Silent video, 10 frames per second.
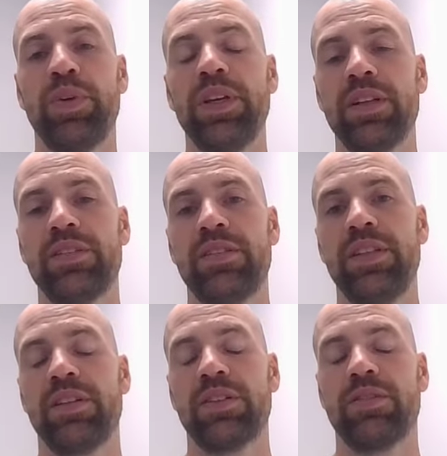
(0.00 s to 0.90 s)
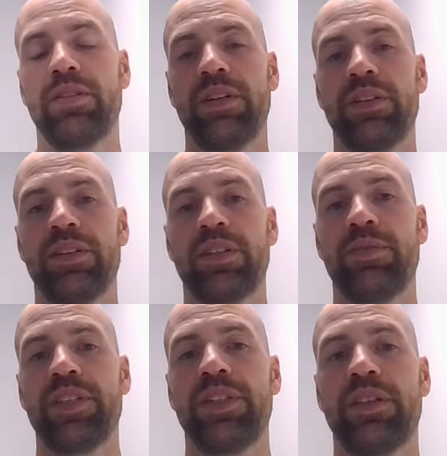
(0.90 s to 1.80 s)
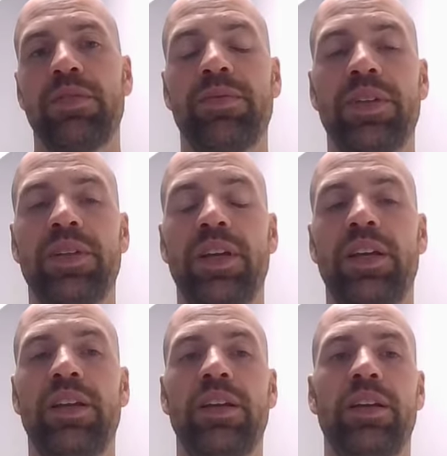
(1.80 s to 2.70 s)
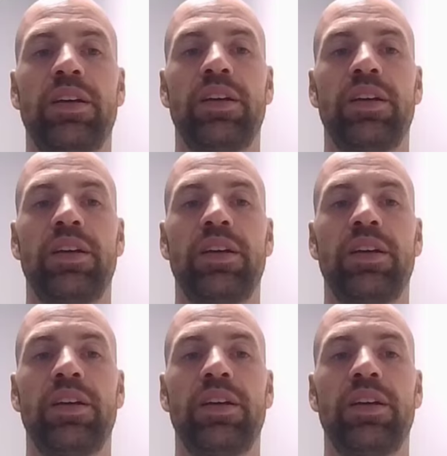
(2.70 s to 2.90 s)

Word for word: PLC controlling the automation equipment and